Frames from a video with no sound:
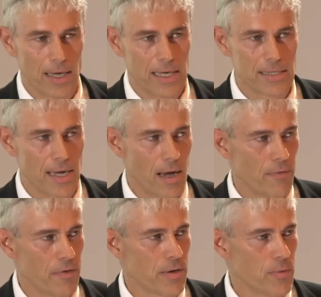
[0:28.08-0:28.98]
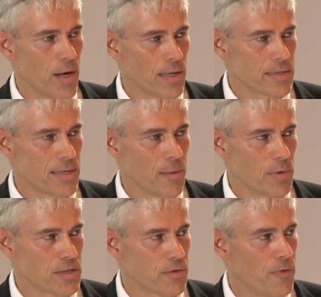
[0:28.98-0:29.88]
is now a very
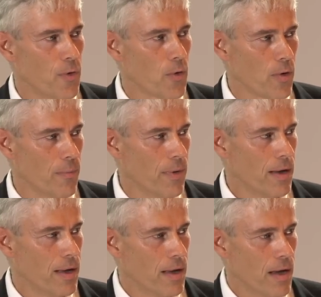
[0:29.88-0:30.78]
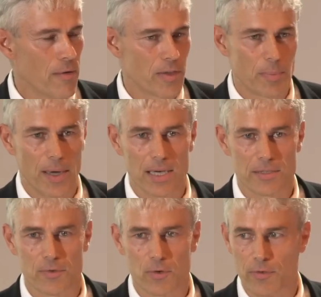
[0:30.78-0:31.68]
well-established forum over the
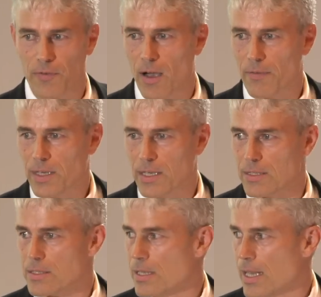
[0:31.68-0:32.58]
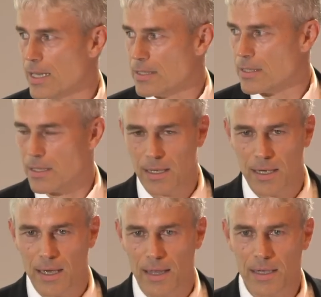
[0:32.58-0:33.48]
past 4 or 5 years, and
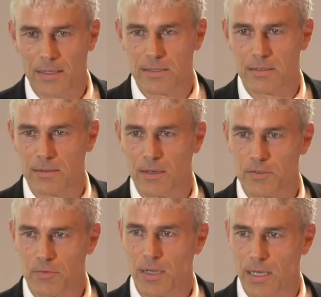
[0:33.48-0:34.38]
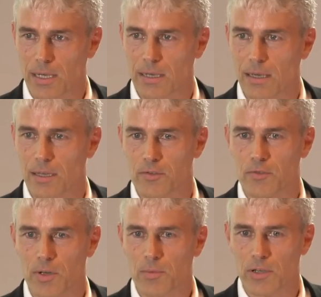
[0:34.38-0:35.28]
I think it's really a
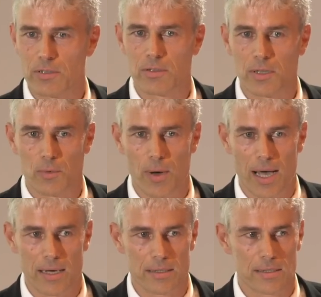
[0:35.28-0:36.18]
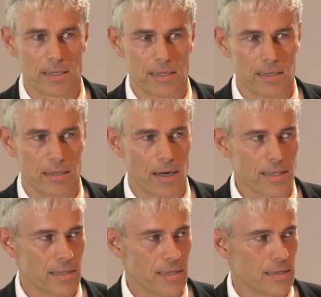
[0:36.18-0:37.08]
tribute to Lawan and to the
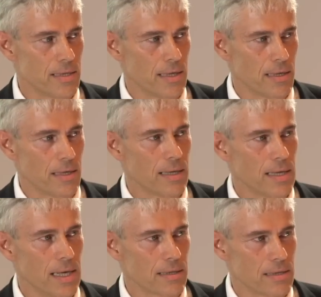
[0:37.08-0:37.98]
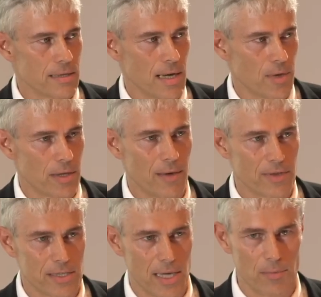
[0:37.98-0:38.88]
ICT and the NICTA team that they've
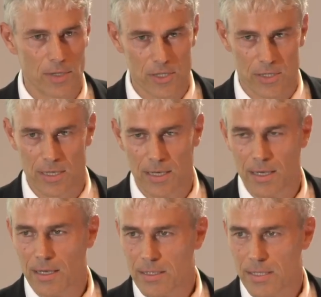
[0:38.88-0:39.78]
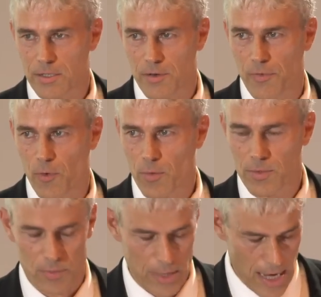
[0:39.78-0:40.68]
established such a forum
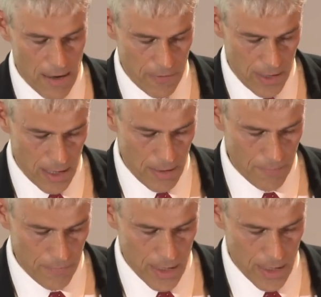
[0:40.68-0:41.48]
as we have here.